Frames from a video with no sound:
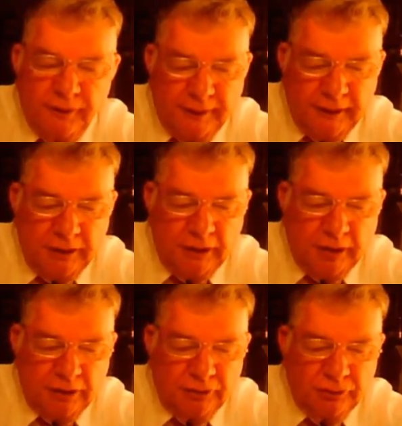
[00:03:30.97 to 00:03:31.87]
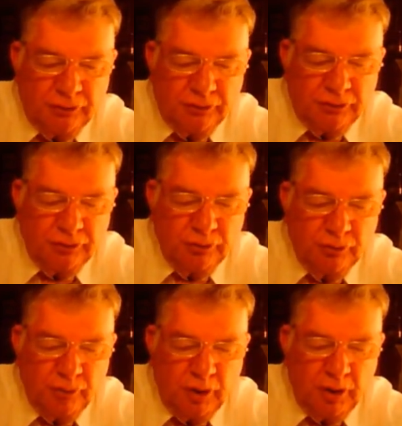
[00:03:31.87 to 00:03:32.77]
The, uh, the
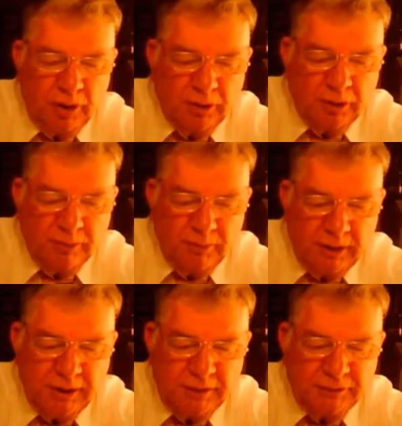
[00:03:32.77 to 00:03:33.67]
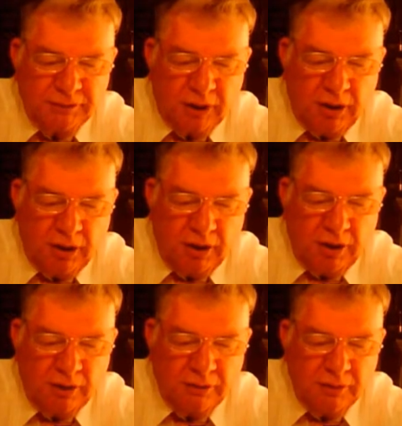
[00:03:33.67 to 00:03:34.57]
two uh, commands
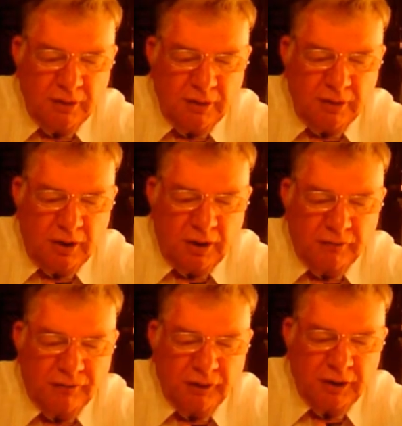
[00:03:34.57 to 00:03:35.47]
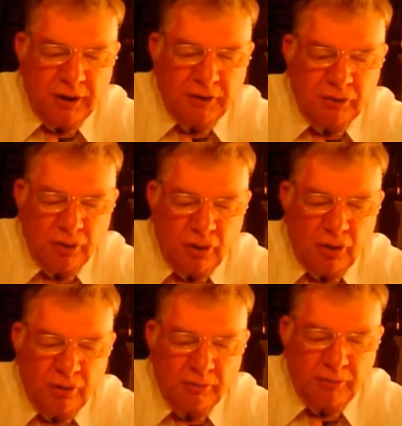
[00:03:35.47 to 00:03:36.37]
are, uh, Forget
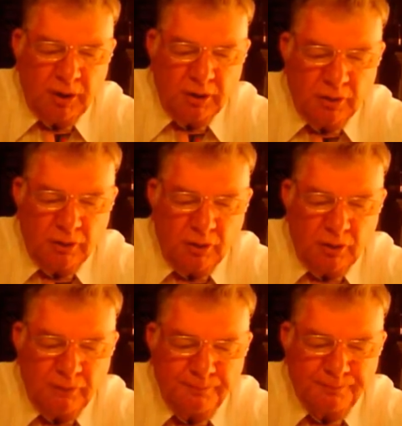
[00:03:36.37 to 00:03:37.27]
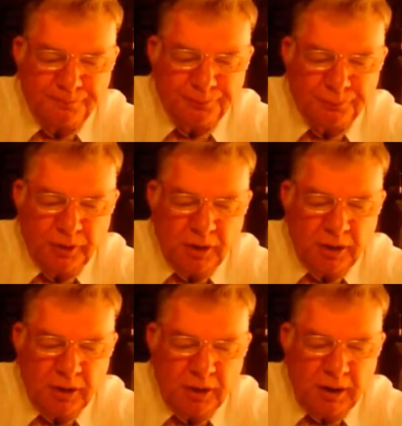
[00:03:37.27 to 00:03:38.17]
not my law,
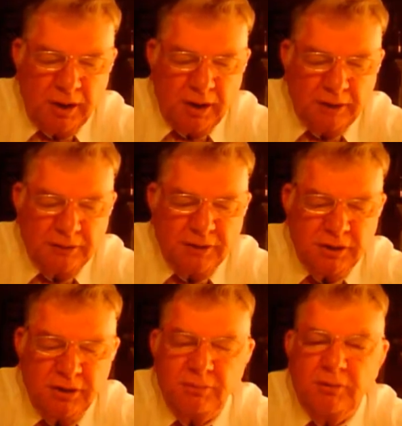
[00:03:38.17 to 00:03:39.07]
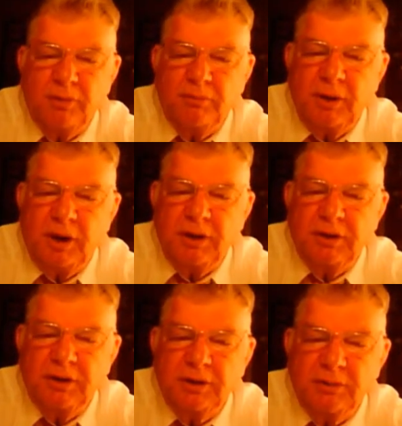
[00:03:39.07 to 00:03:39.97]
and keep
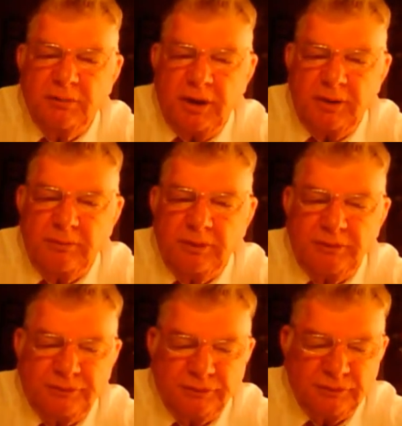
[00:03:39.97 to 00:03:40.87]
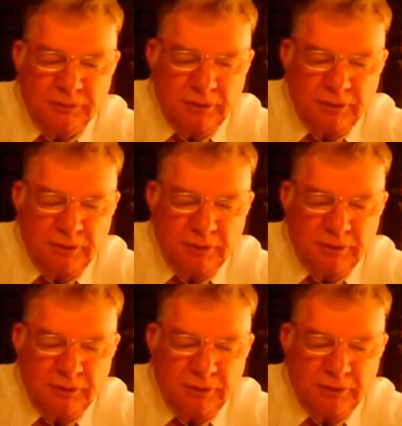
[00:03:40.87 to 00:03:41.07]
my commandments.